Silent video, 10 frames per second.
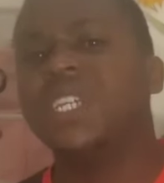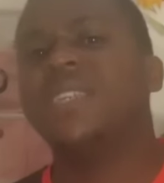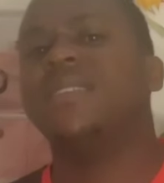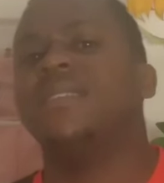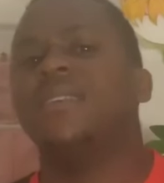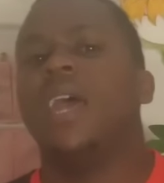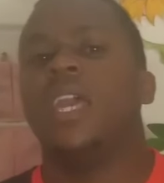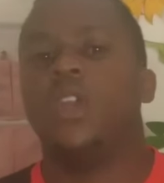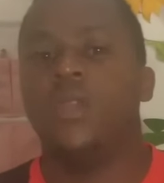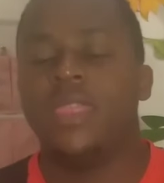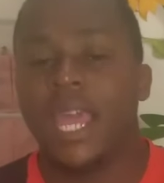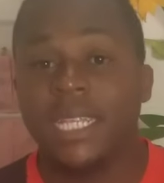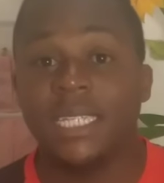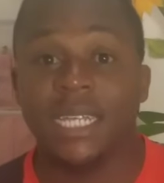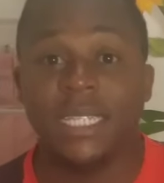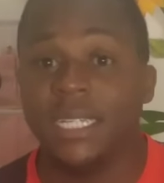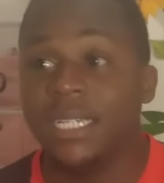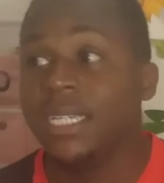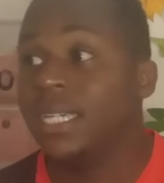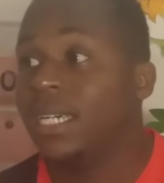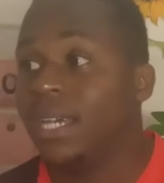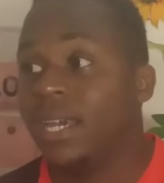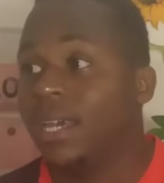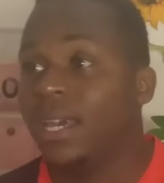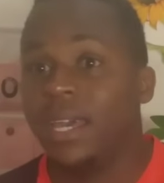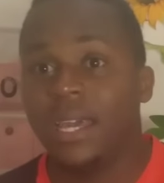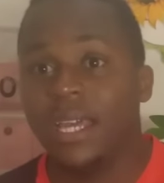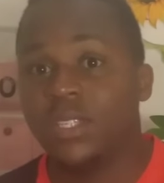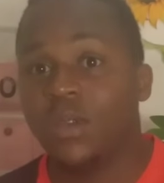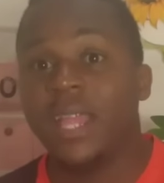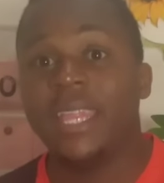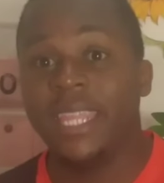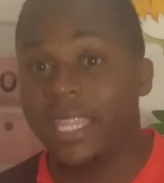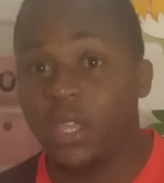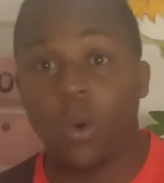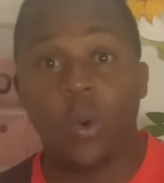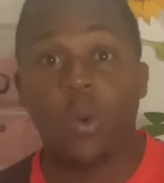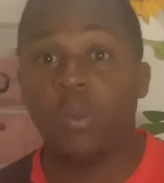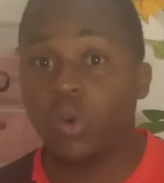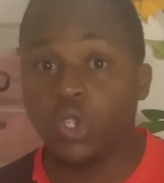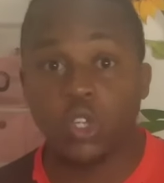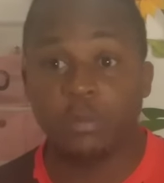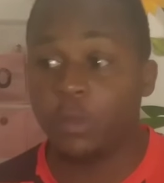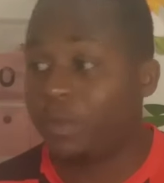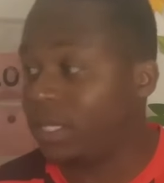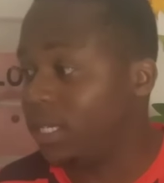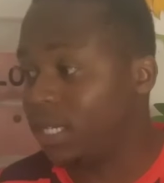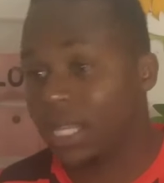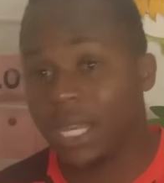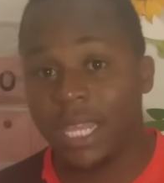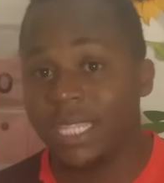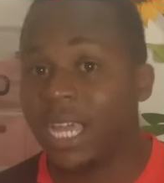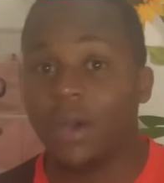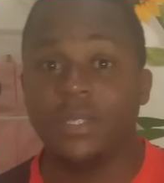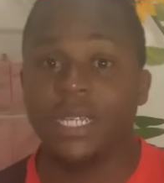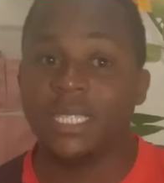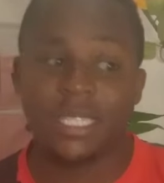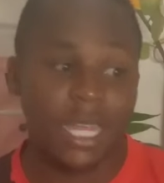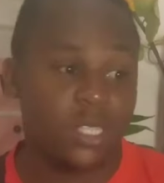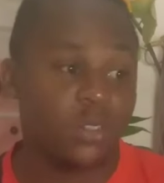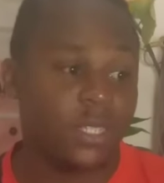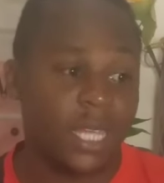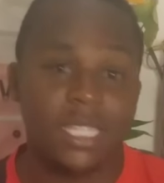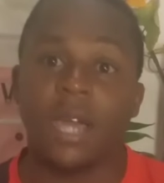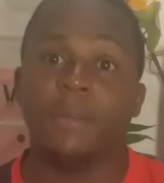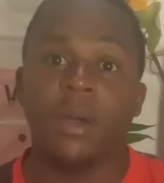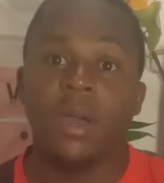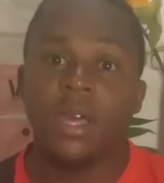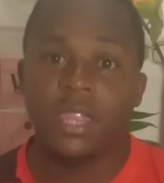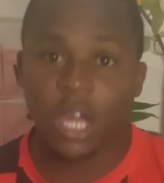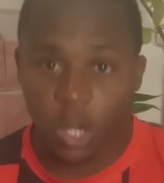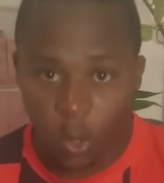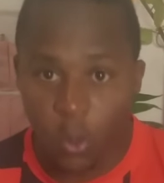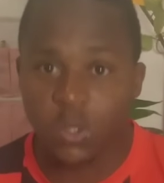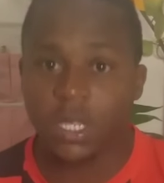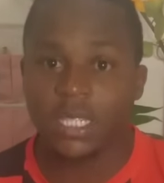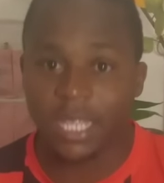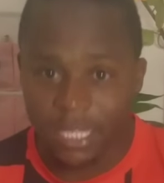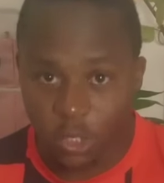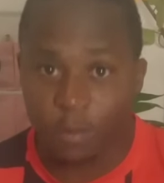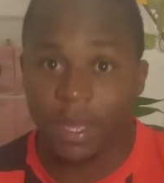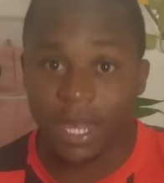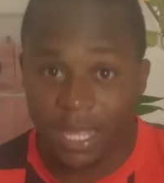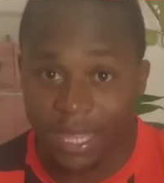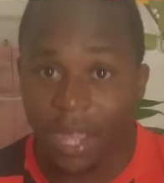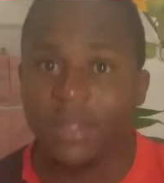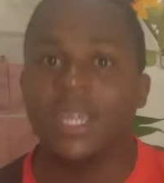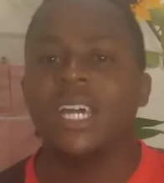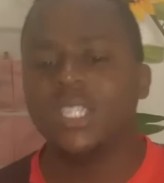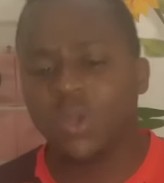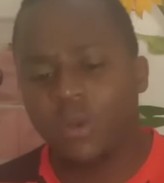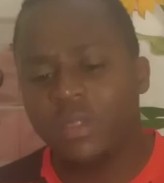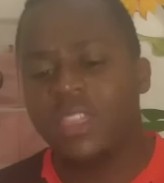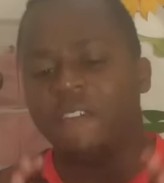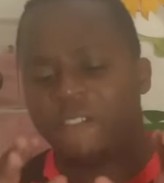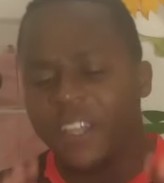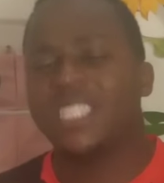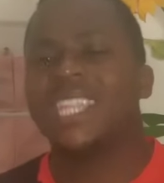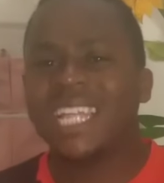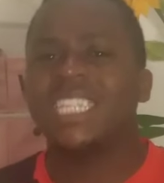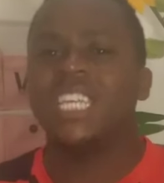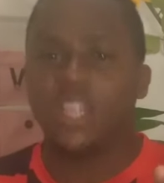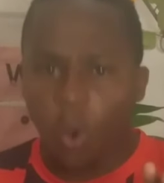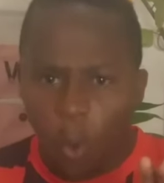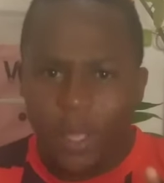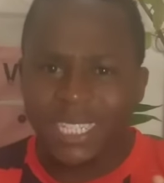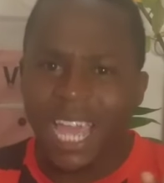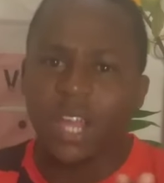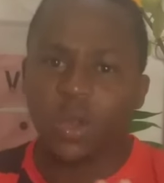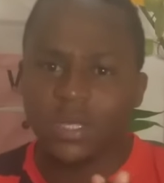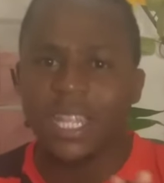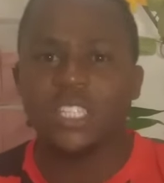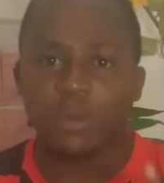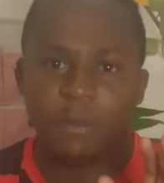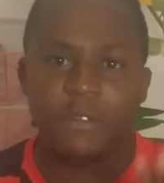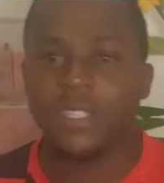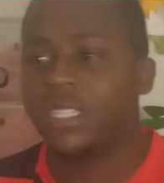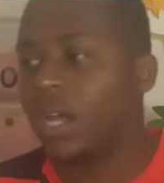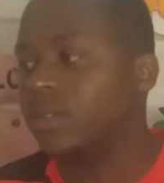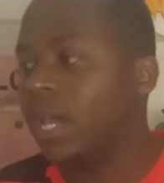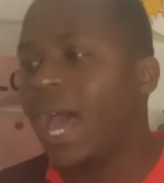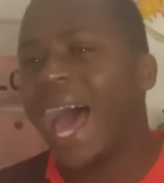fix United, it's going to need the whole wardrobe to be cleaned out and start to set up. The closet needs to be cleaned out. So the fact that the whole entire closet needs to be fixed out,